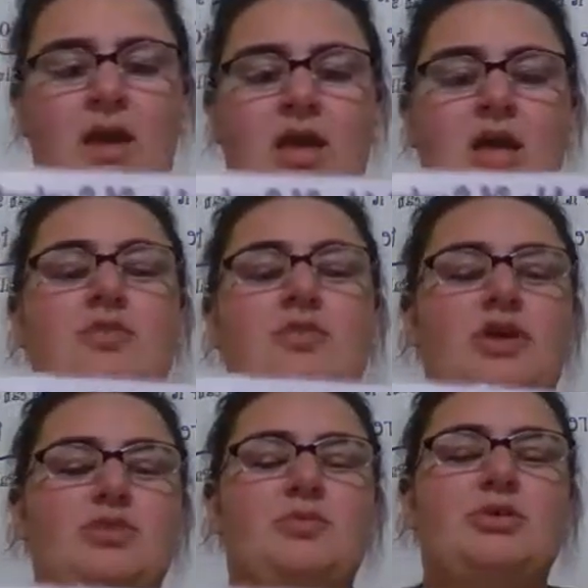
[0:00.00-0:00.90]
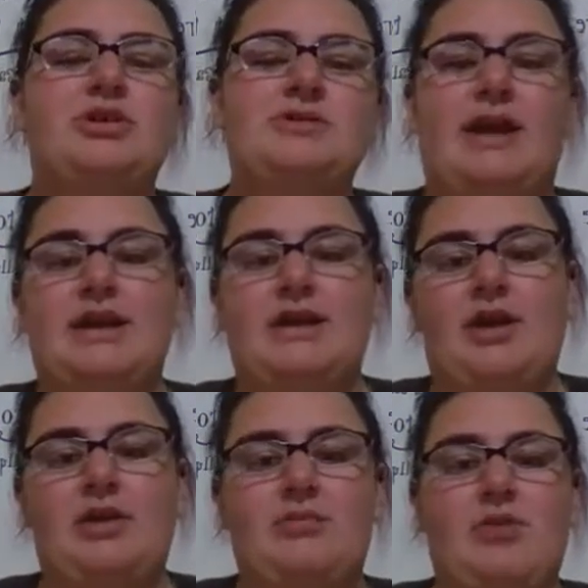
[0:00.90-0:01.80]
Then you put your
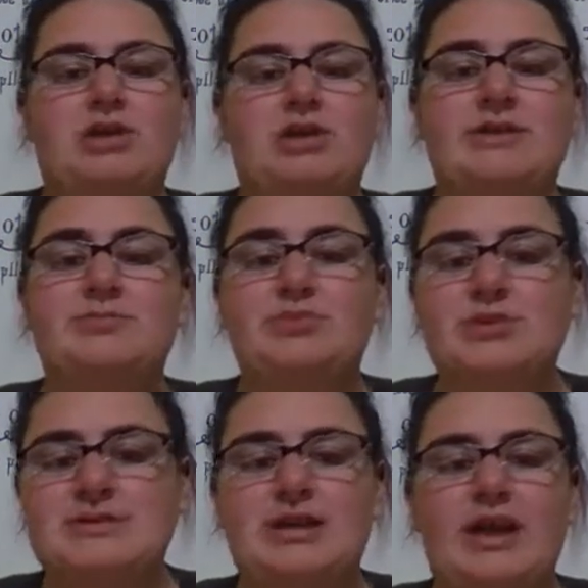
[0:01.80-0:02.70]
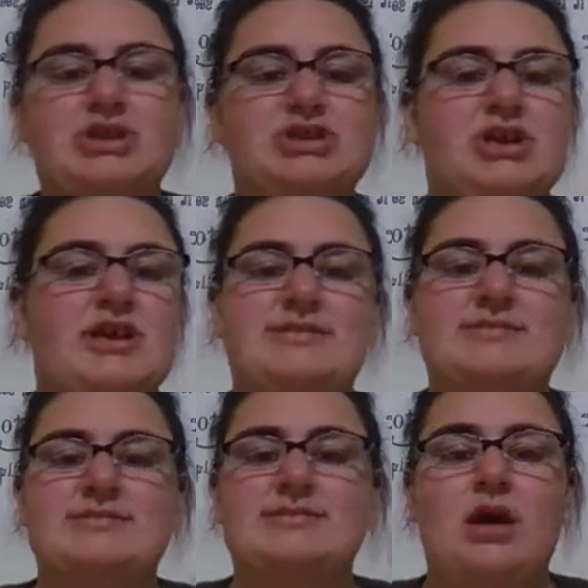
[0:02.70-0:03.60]
secondary projects,
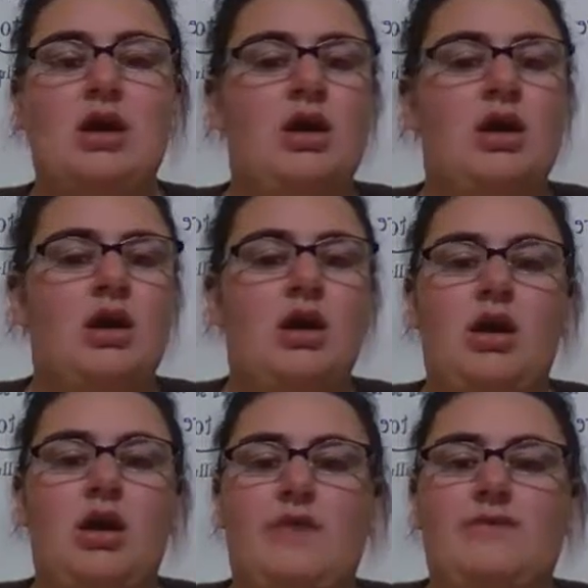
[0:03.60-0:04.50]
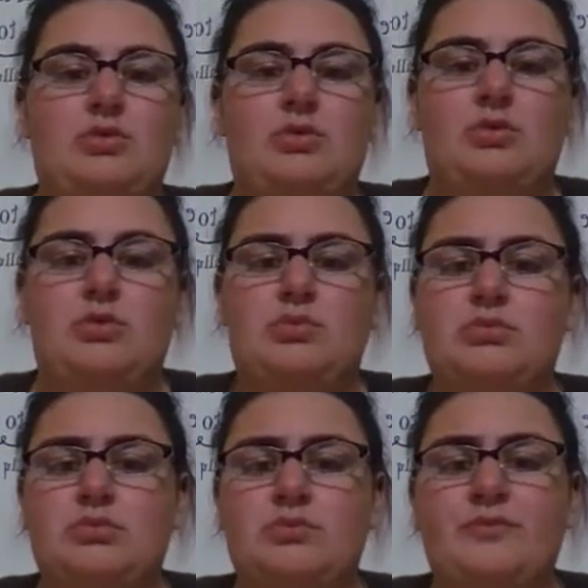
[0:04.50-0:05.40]
presentations, if you do
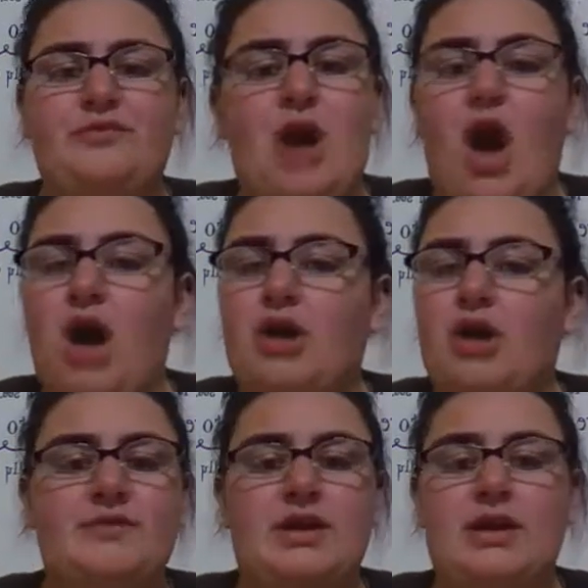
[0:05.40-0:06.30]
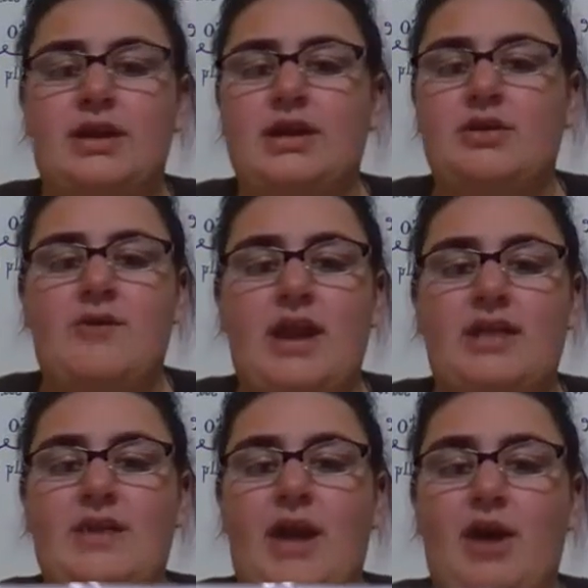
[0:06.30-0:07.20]
photography or
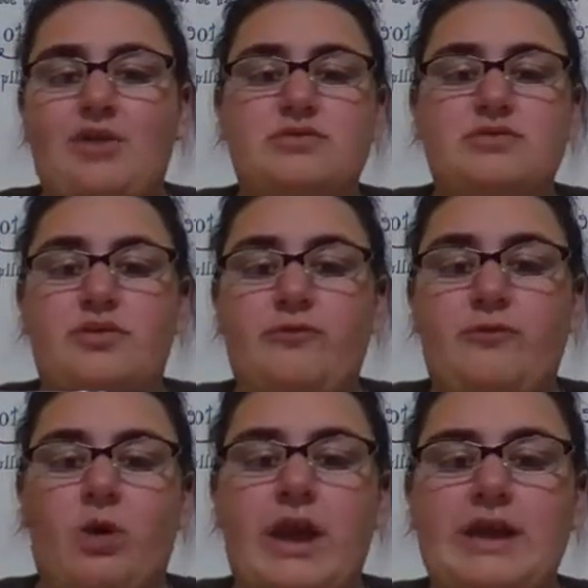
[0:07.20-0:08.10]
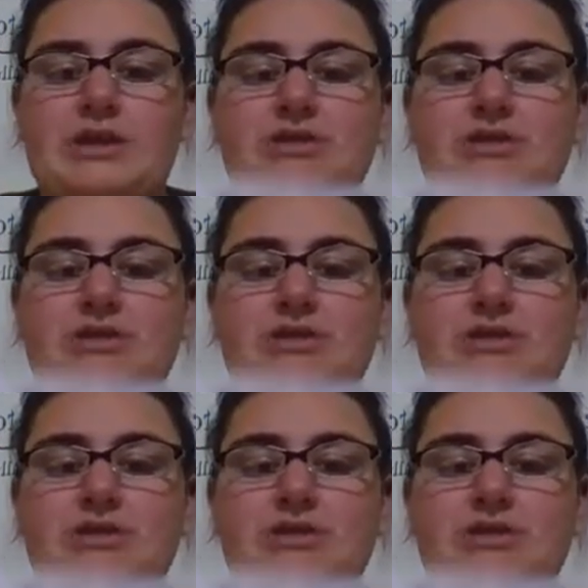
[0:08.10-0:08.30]
anything else for 4-H,